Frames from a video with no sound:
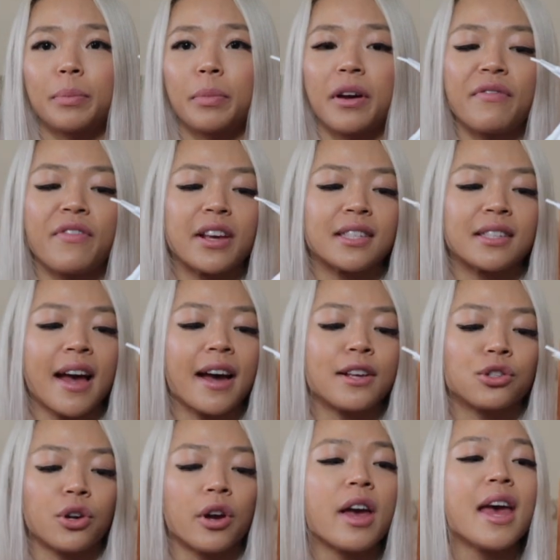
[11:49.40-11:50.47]
the perfect
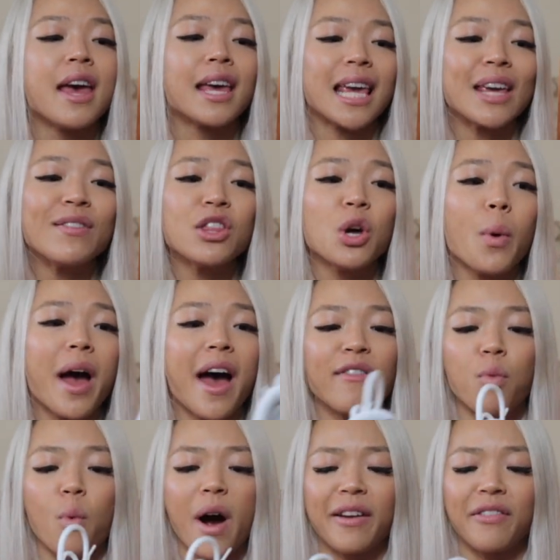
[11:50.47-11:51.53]
size. So even though I
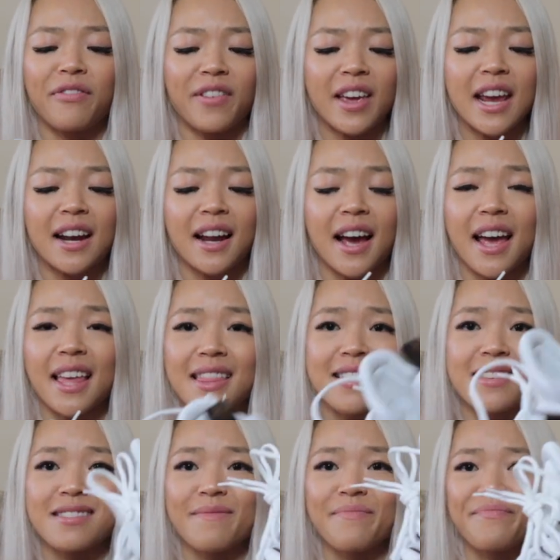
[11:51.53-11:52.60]
have wide feet, I
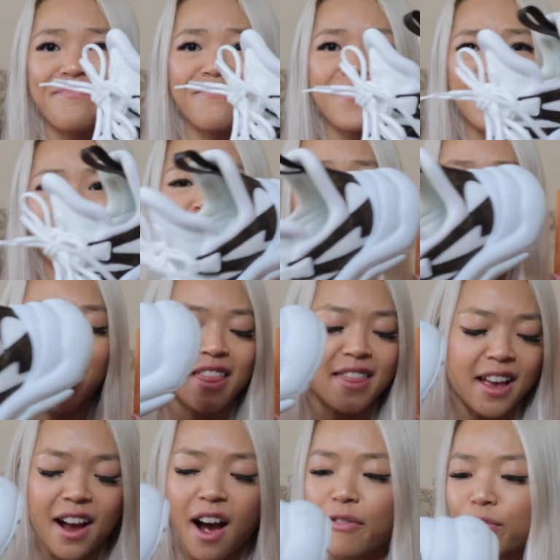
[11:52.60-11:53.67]
think, you know,
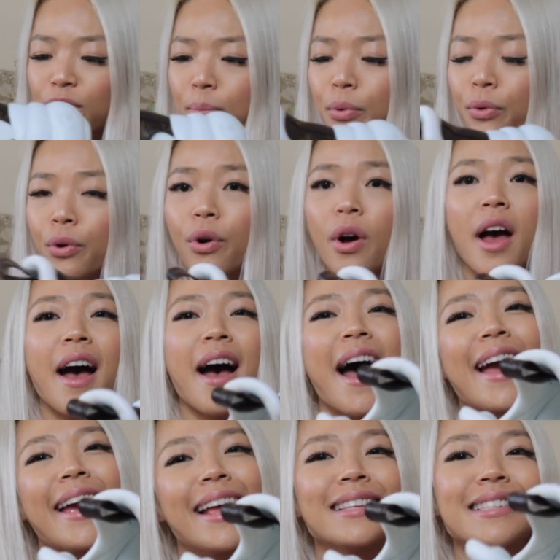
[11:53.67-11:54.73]
they're comfortable.
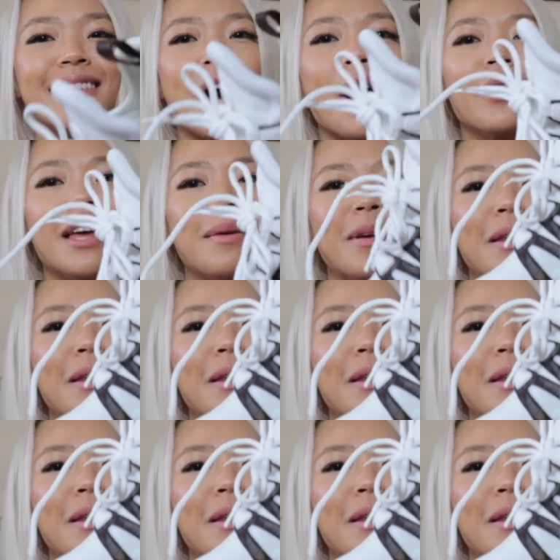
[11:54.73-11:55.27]
I can style them